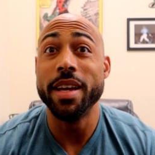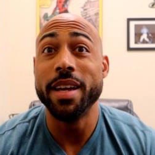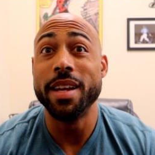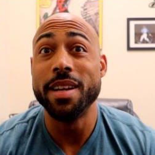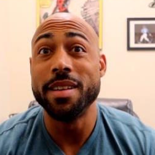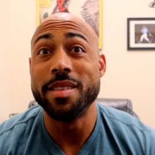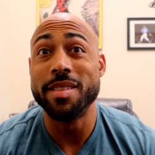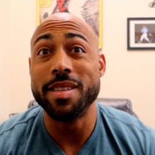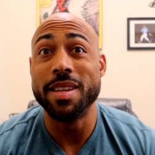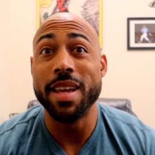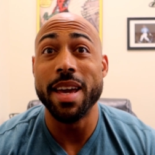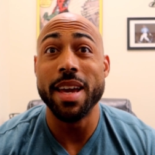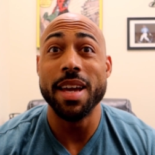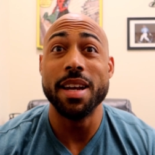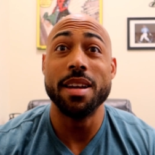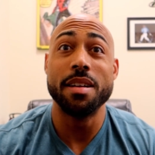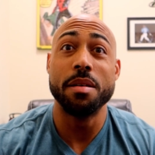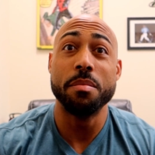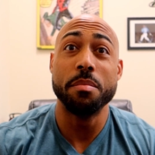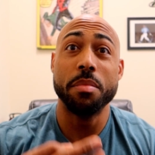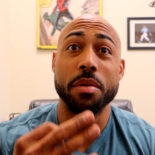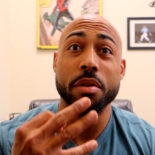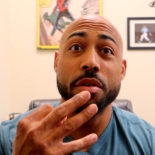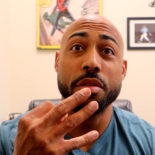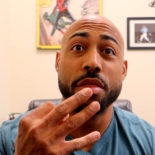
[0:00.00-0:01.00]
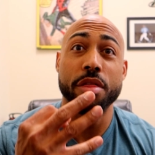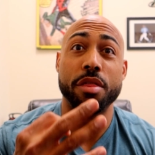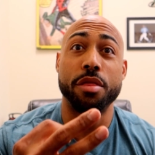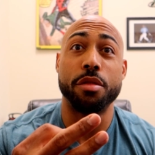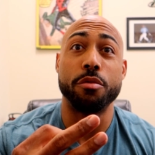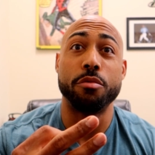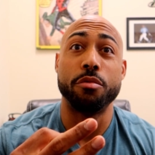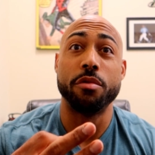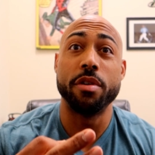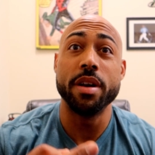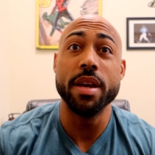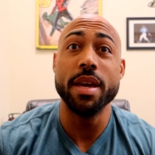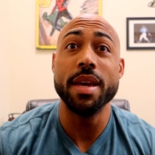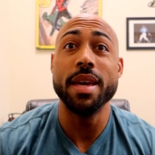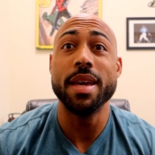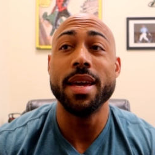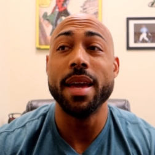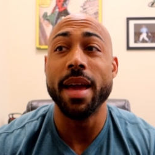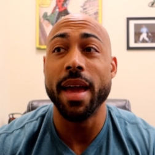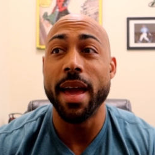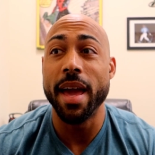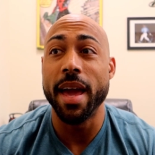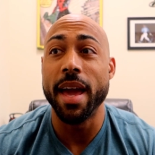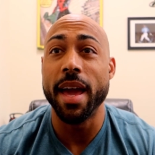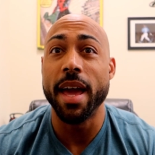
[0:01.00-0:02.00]
It is day number
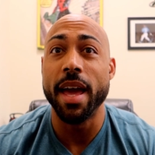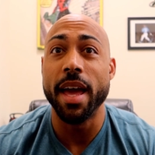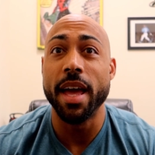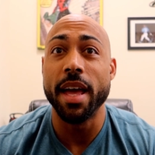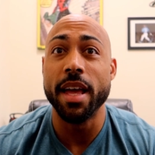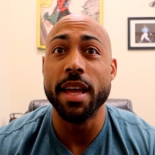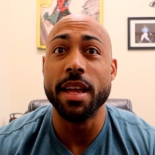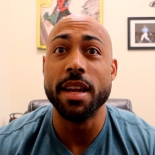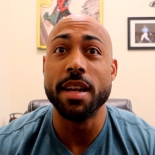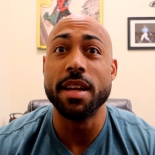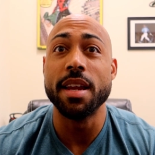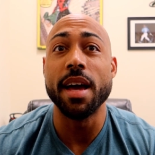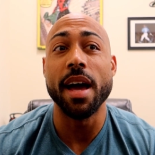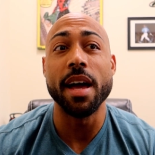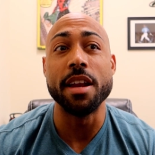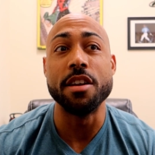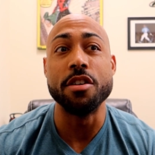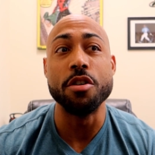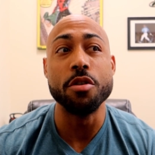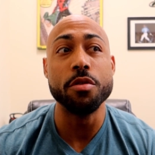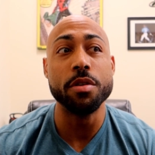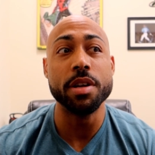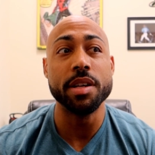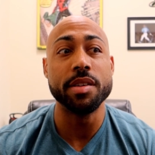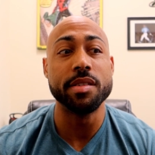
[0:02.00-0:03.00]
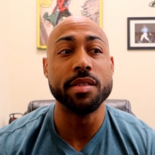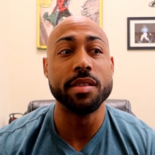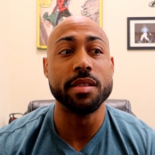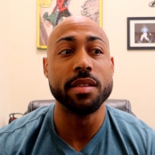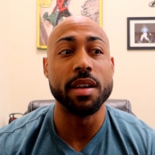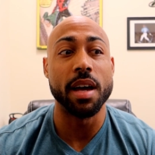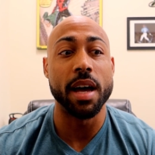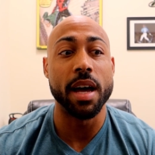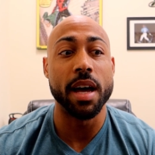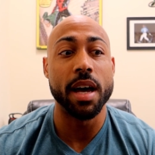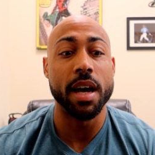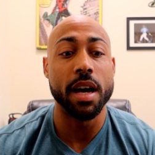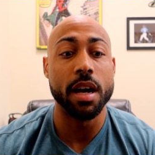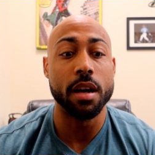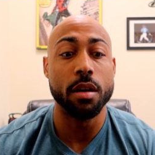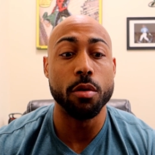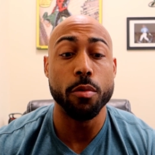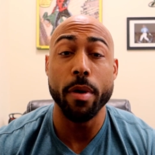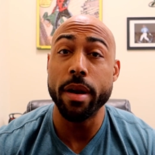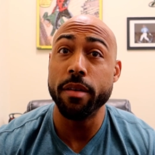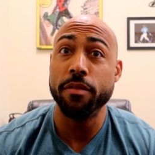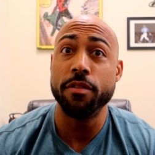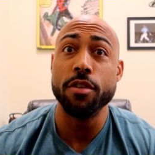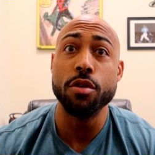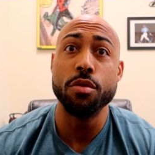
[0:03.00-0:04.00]
3, and I noticed
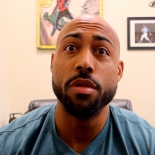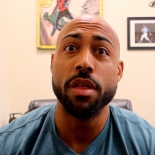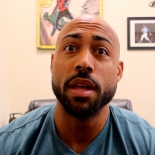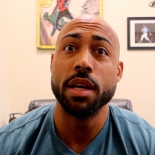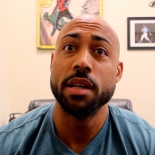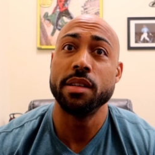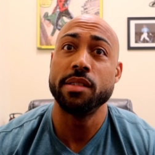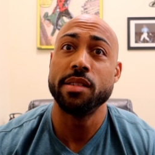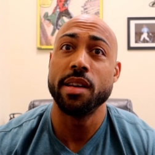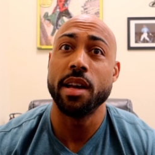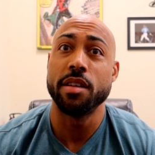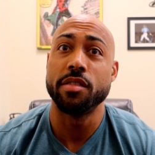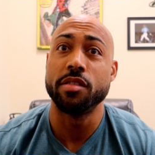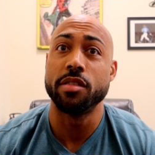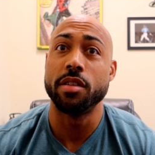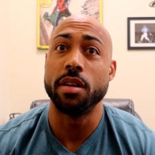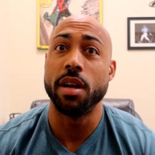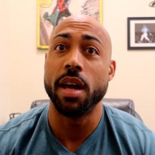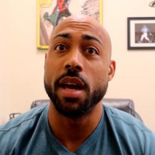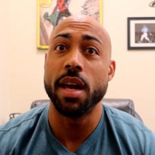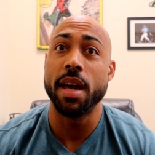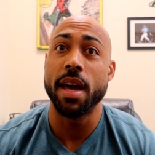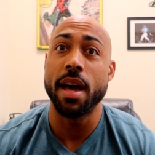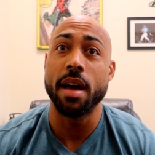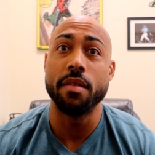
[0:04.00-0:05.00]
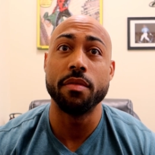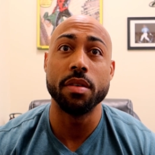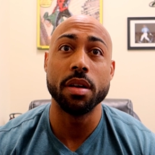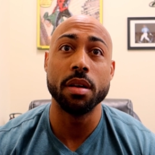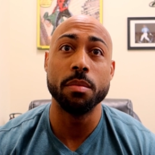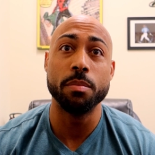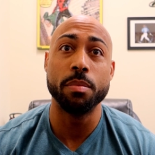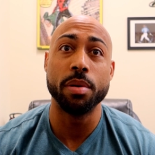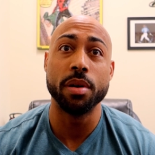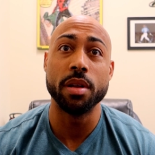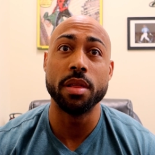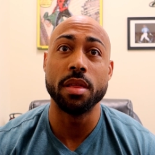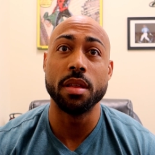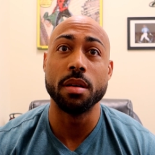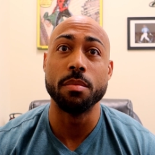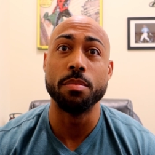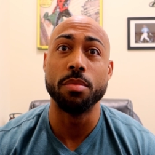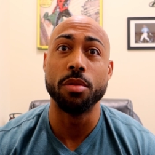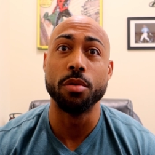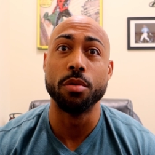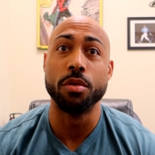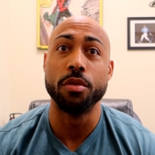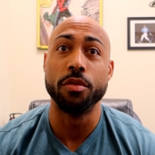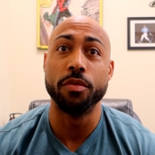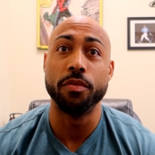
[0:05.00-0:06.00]
quite a few things yesterday, having put
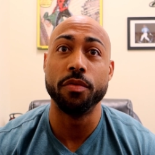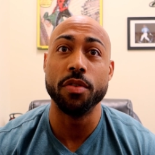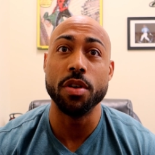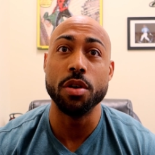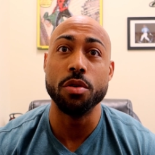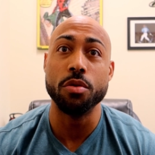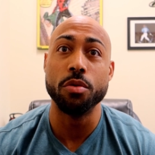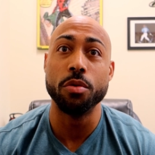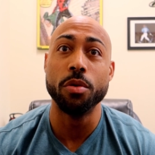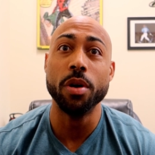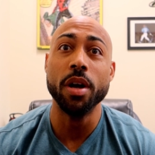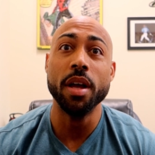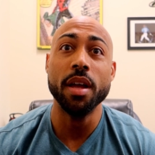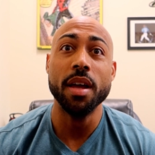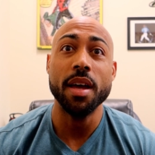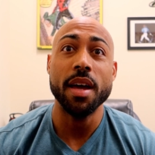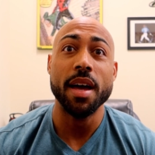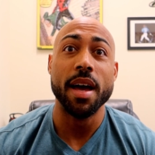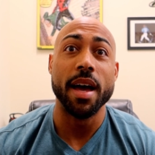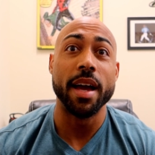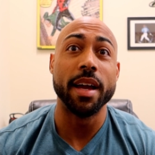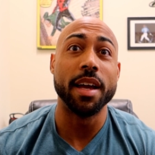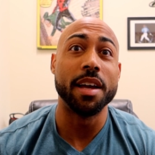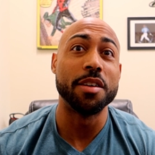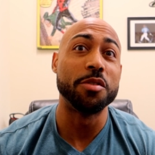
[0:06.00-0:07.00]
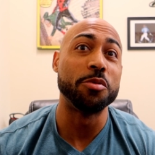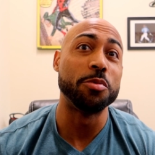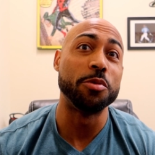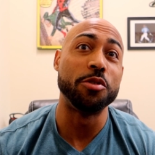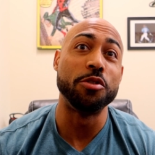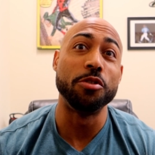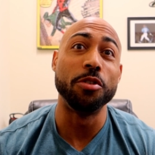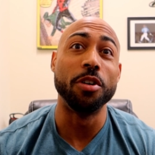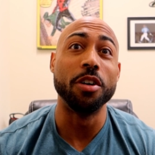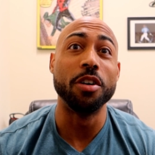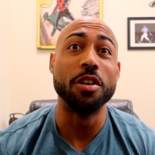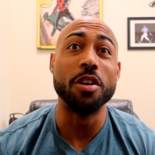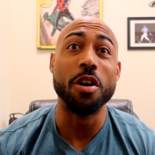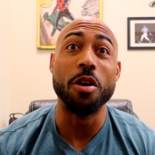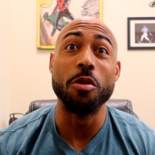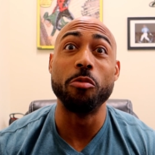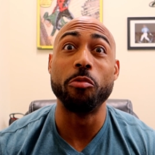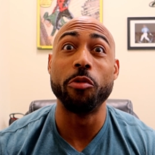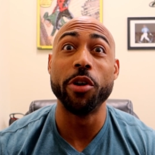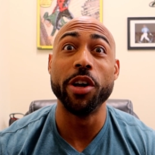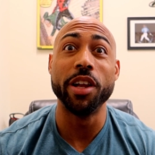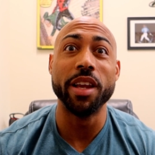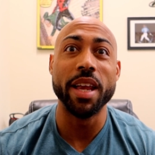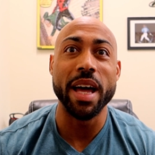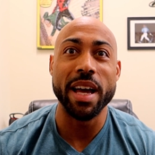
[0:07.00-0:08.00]
them through a few, I guess what you could call
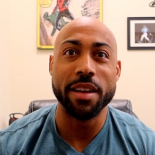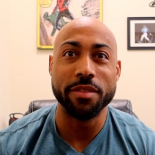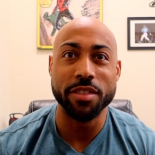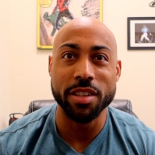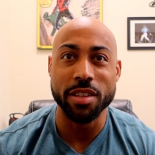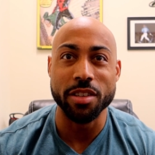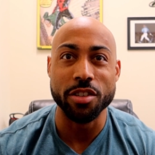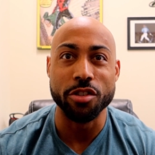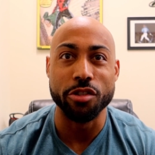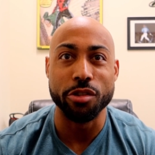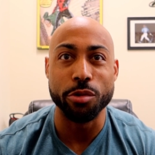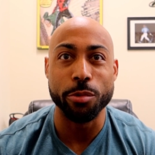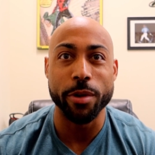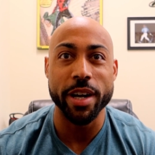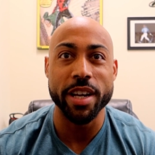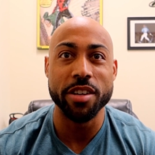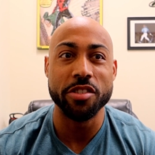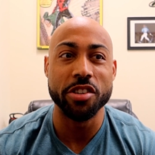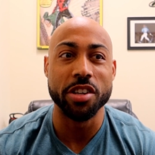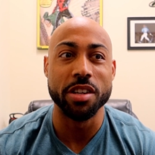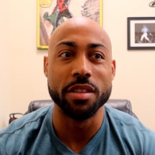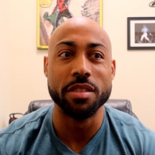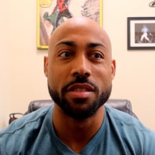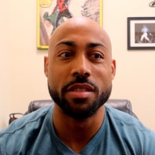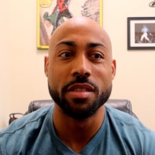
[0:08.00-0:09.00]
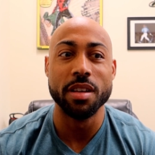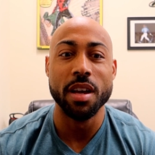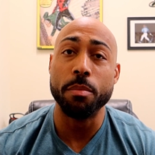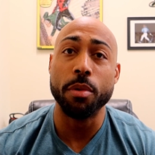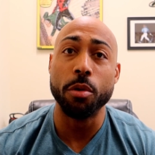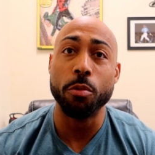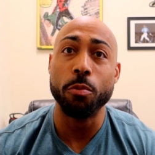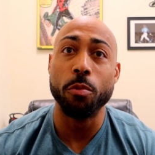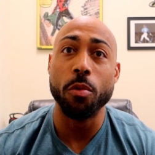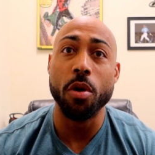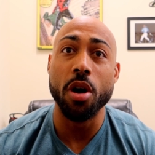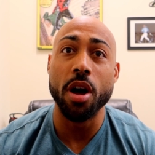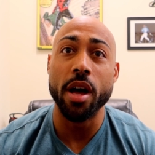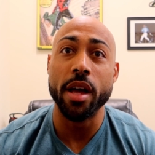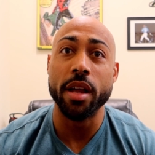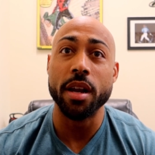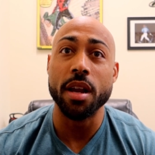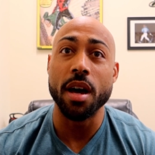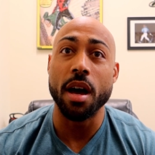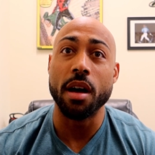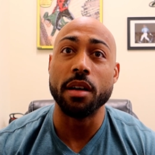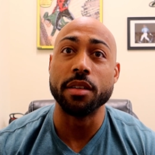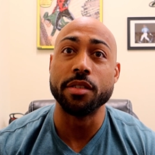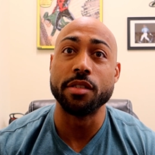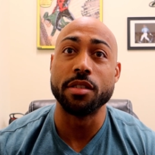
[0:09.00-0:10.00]
real life situations. Number
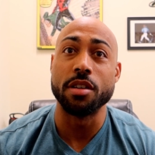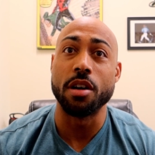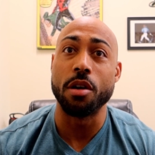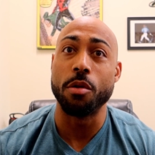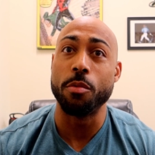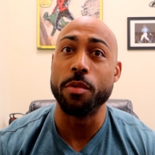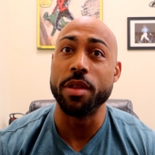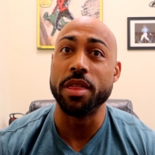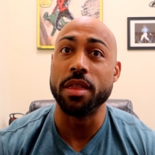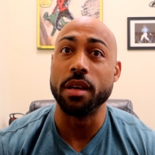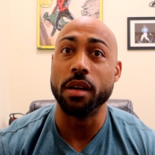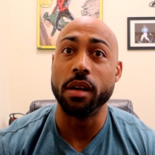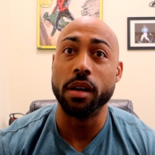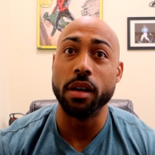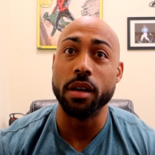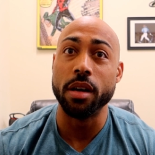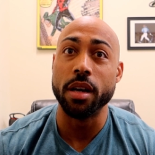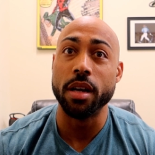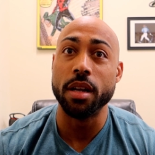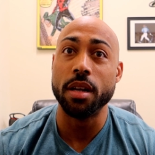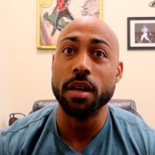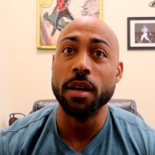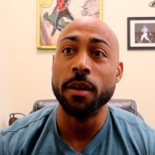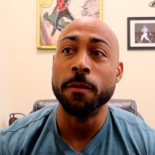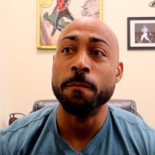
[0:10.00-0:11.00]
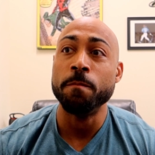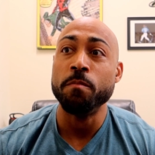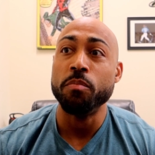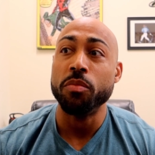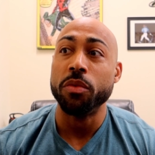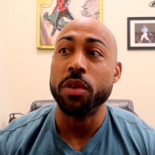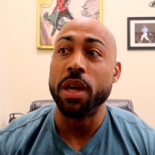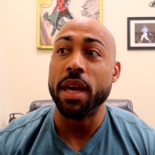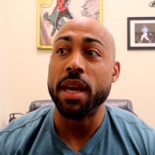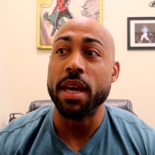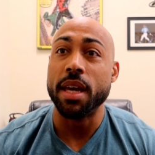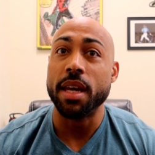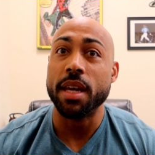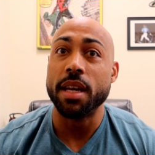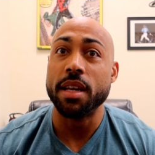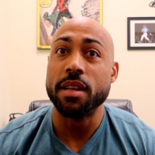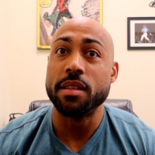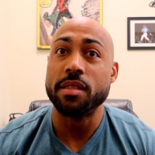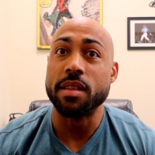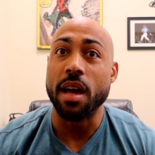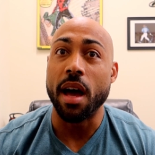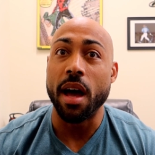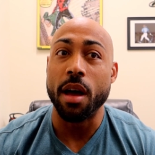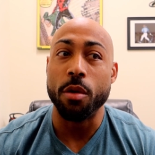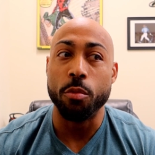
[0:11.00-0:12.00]
1, I'll start with the good,
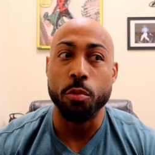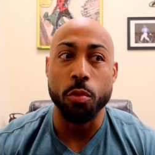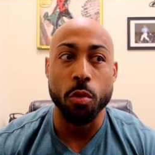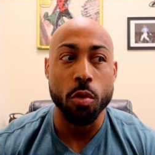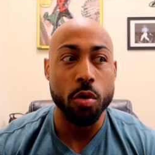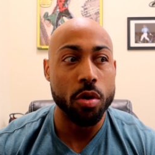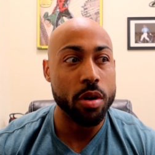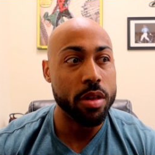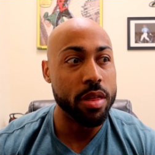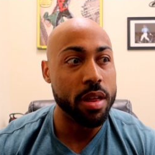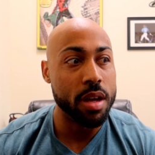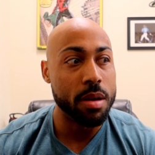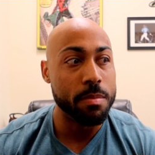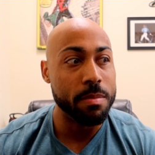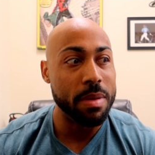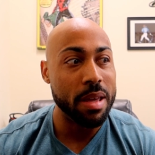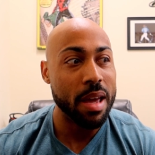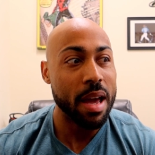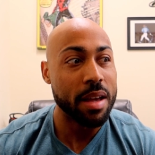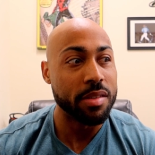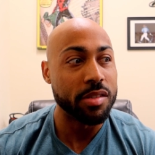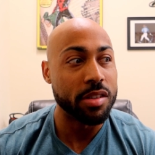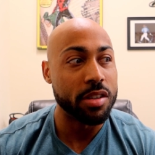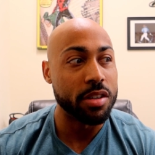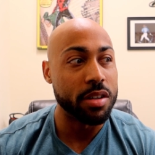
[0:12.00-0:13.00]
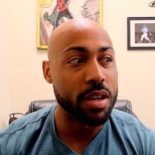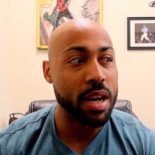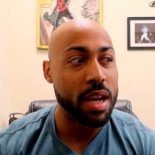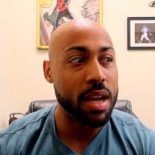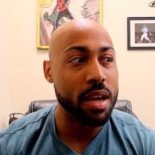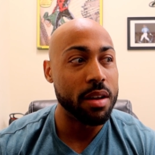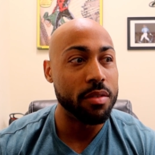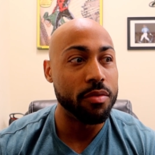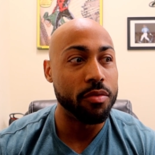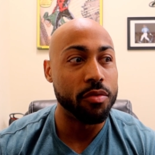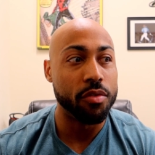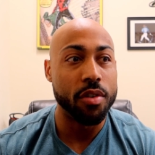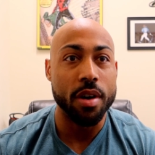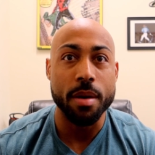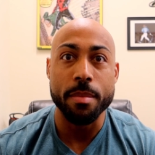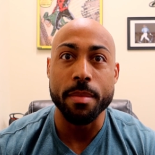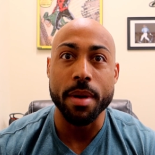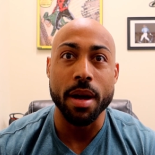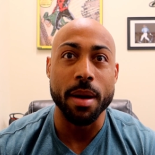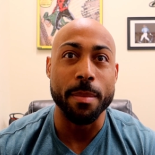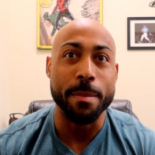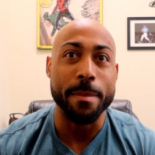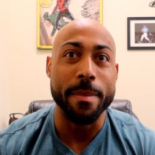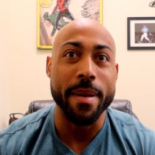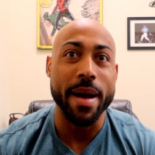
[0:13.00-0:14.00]
is I wore them yesterday
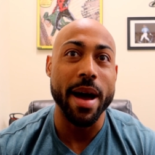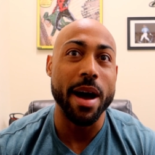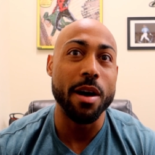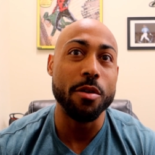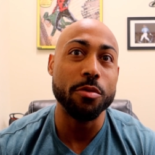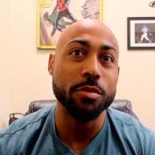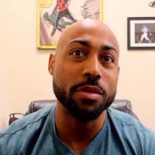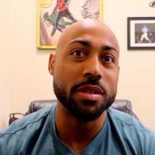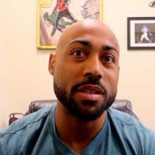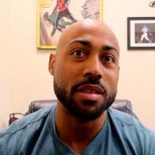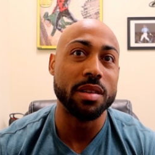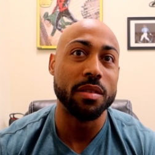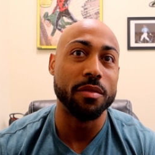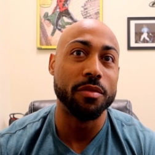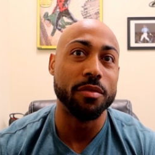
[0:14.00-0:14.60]
from about